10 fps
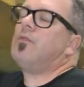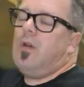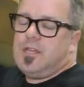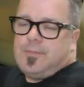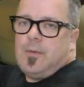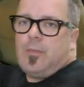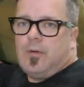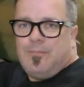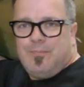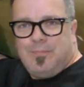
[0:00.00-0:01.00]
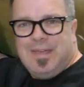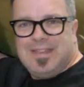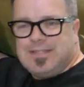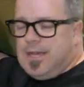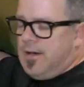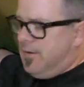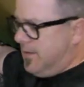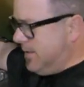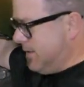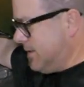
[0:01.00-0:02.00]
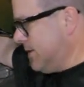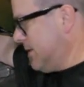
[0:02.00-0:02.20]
crossmember pins out is